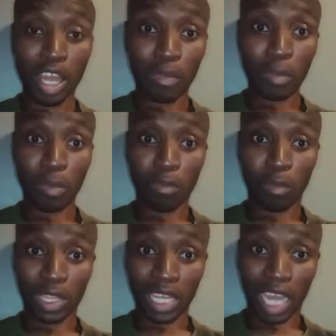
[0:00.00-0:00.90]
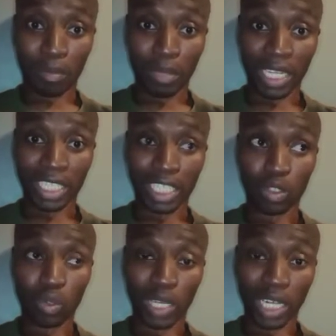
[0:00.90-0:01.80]
People have got the ability
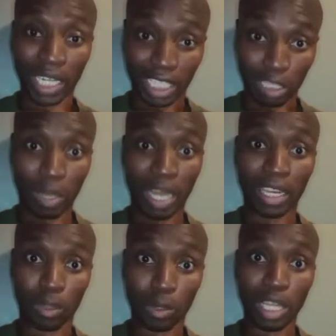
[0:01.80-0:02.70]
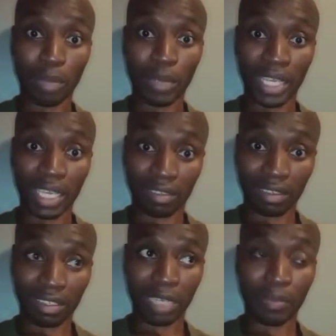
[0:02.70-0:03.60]
to create money through the banking
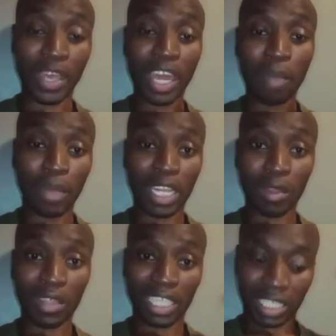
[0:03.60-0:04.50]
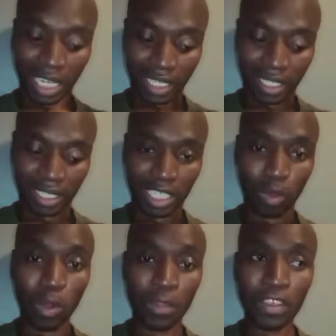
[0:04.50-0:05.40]
system. But now the tragedy that
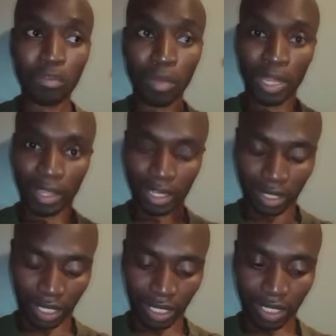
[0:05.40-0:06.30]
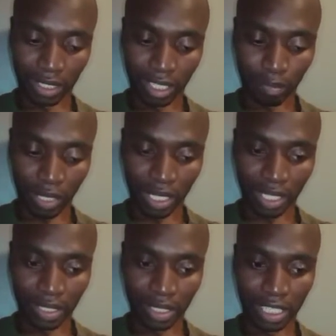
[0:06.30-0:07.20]
all this money that is created in the banking
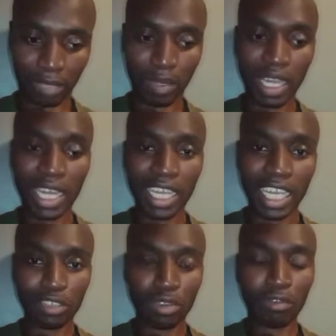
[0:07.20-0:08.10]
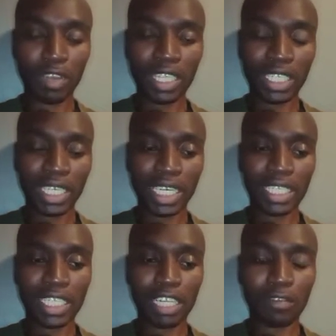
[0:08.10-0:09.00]
system is not finding
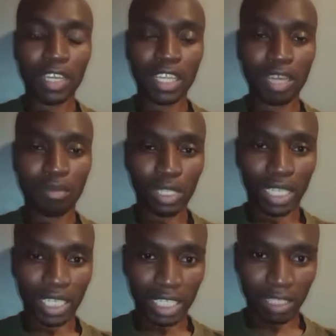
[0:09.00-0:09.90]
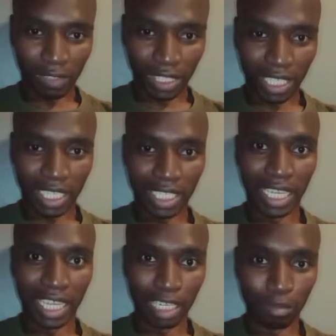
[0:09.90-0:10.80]
itself in the productive sector
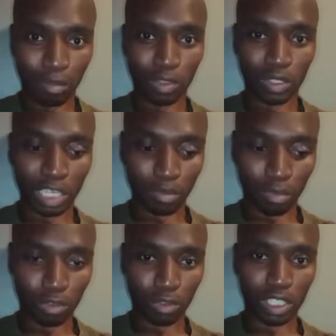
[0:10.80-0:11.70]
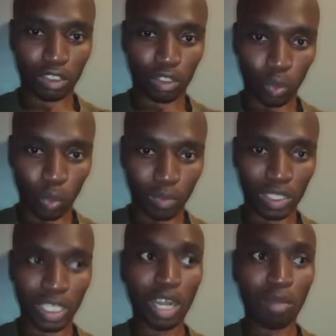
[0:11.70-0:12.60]
that produces
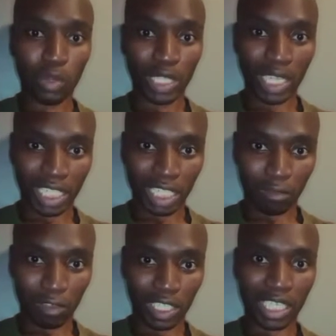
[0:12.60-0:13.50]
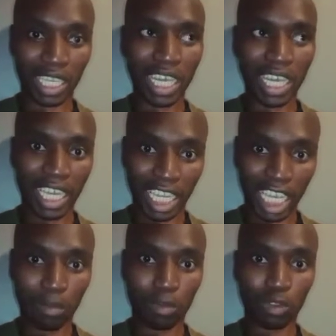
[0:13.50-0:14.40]
jobs, productivity, and
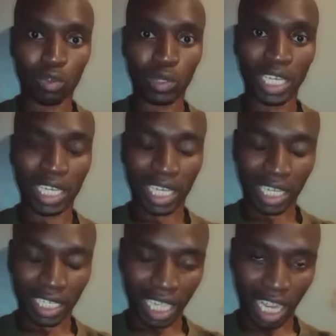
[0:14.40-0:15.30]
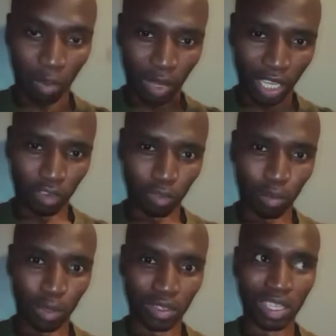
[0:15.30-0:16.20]
able to increase our
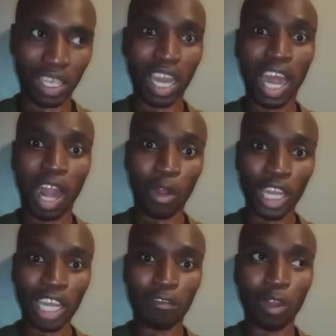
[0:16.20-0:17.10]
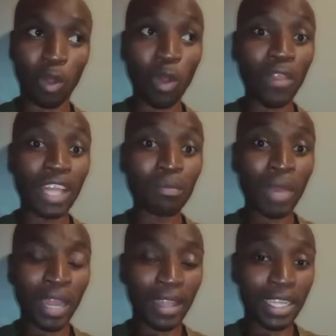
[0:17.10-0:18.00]
exports. However, all that
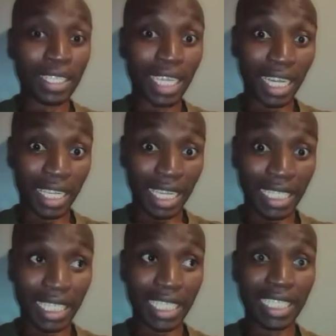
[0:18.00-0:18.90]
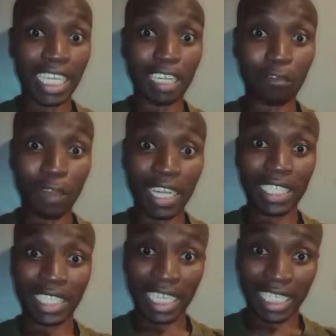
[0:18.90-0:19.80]
money that is created, it
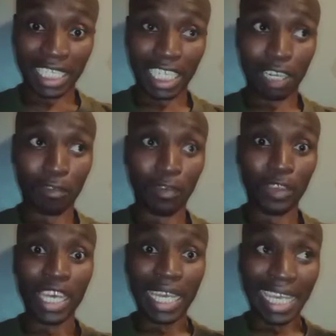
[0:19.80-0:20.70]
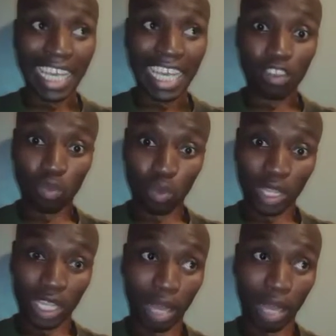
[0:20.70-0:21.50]
finding itself into